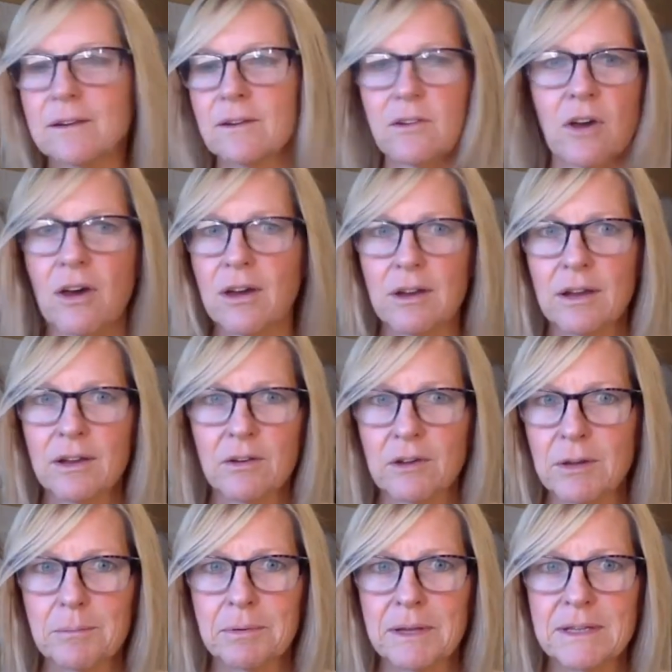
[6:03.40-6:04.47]
not a
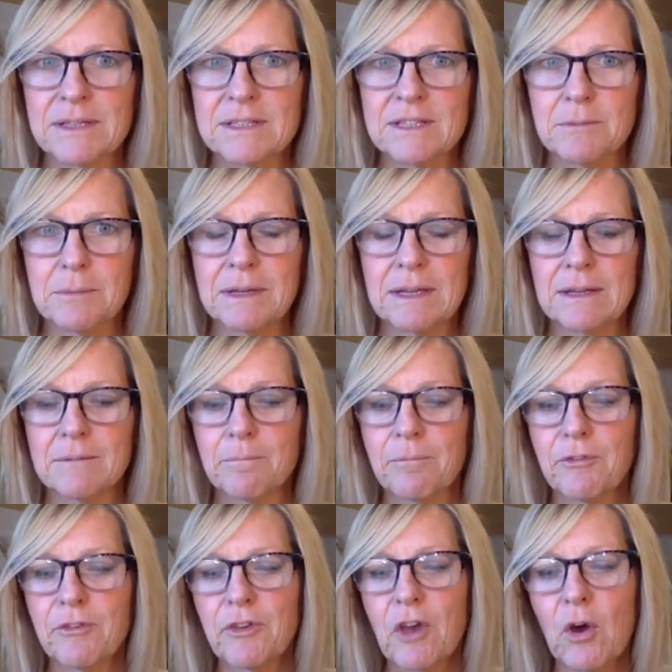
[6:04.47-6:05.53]
great place to be in.
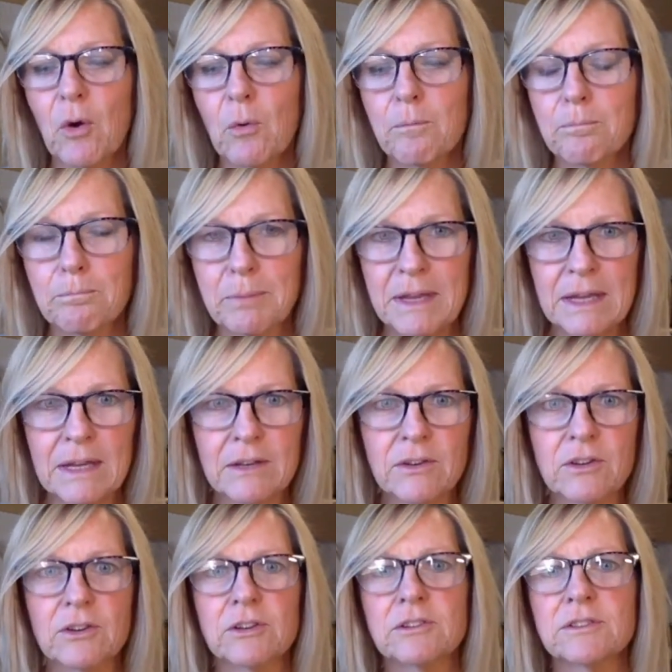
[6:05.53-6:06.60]
So being a
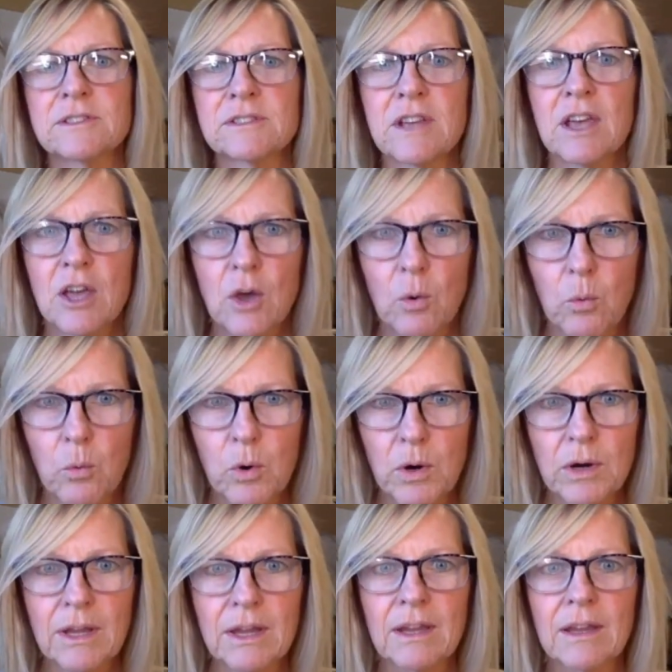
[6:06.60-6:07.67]
nurse,
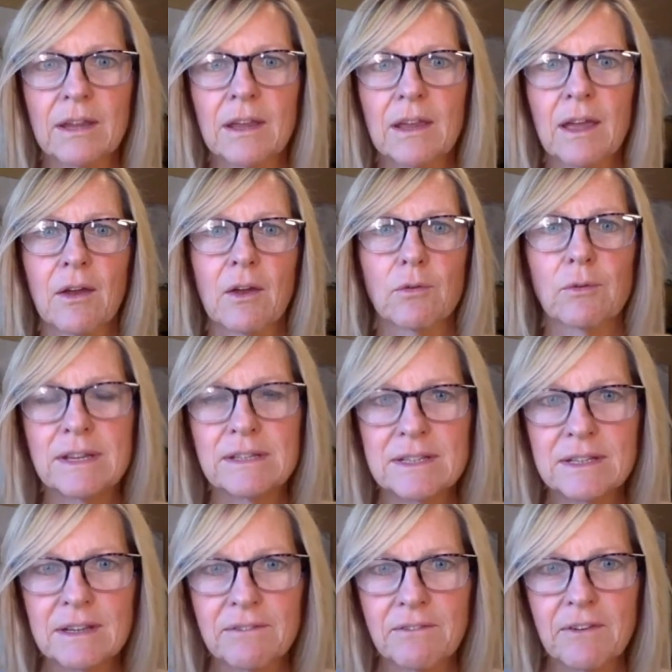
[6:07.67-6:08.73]
working,
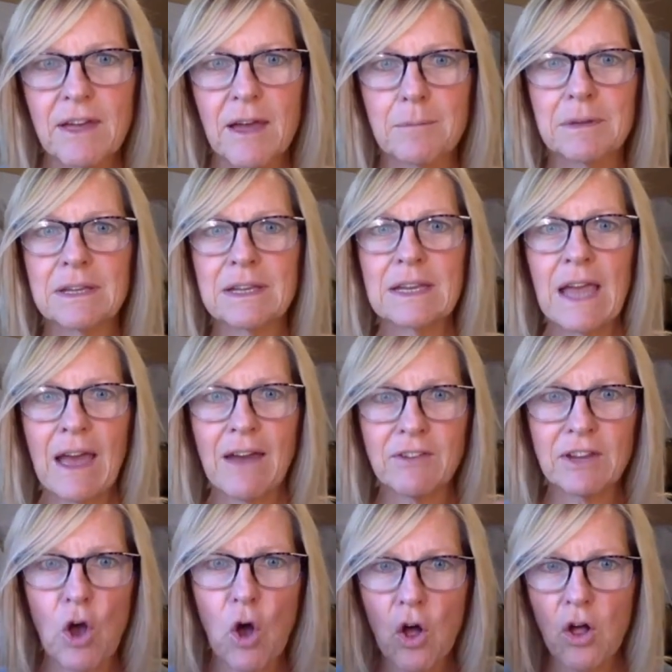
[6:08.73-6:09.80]
raising a family,
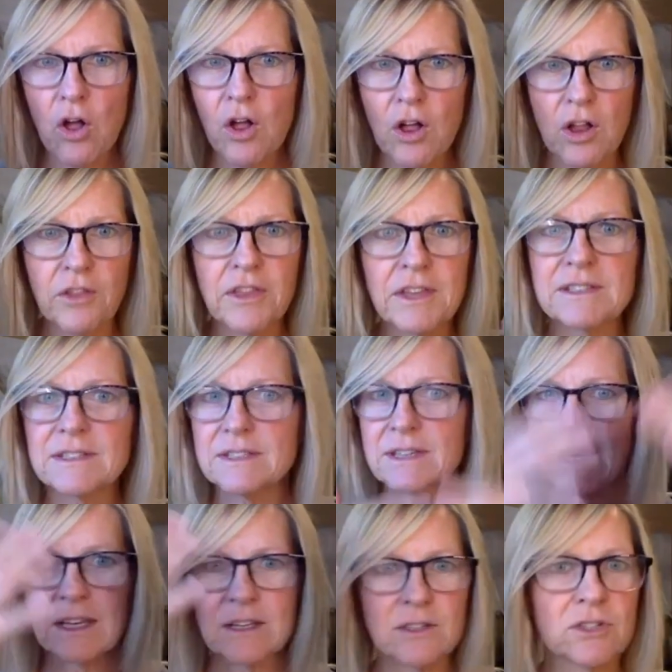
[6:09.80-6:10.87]
having all this
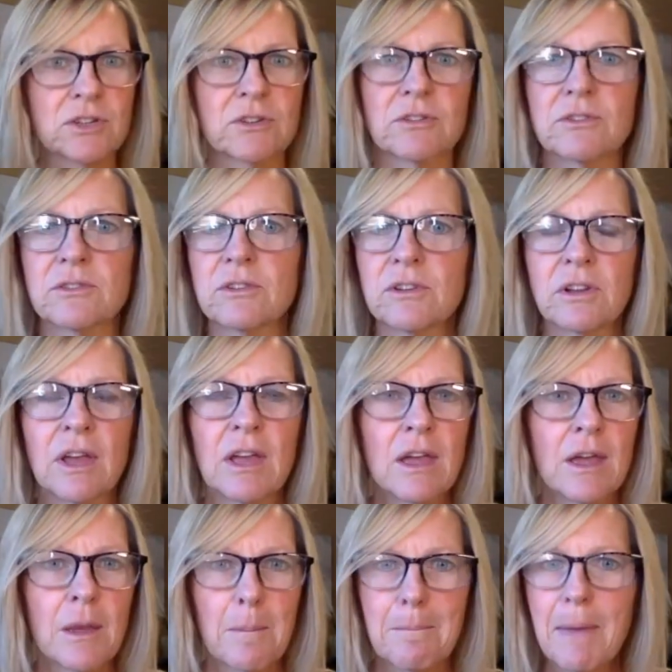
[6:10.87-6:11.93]
internal
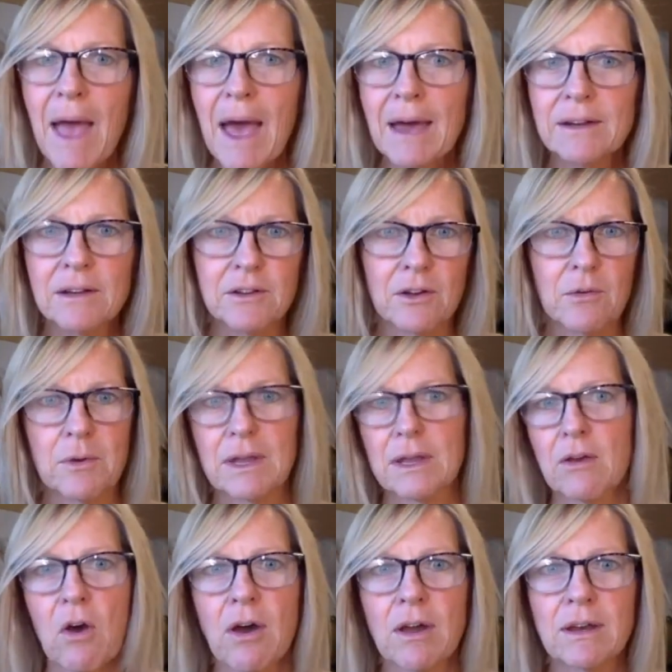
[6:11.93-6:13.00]
battle going
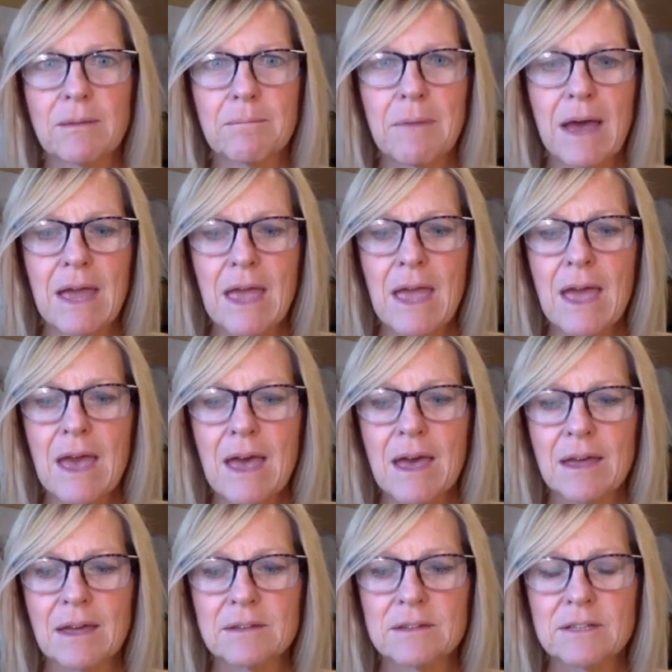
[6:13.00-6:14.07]
on in my
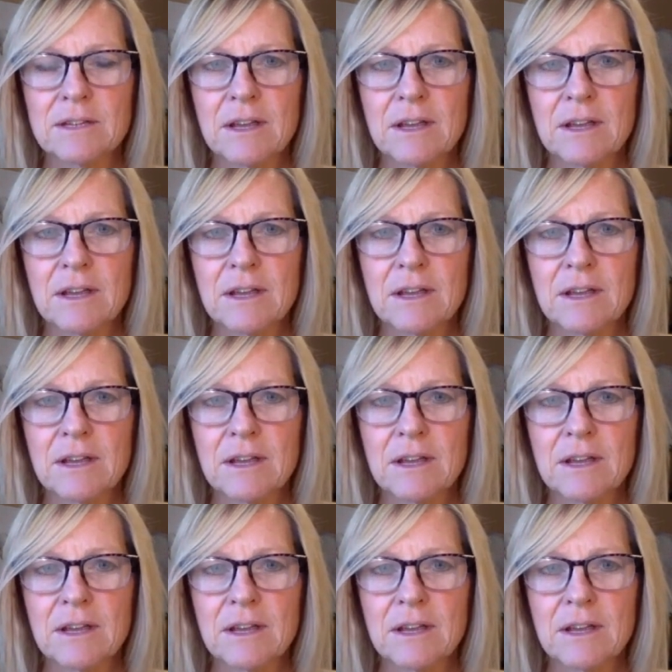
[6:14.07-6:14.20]
head,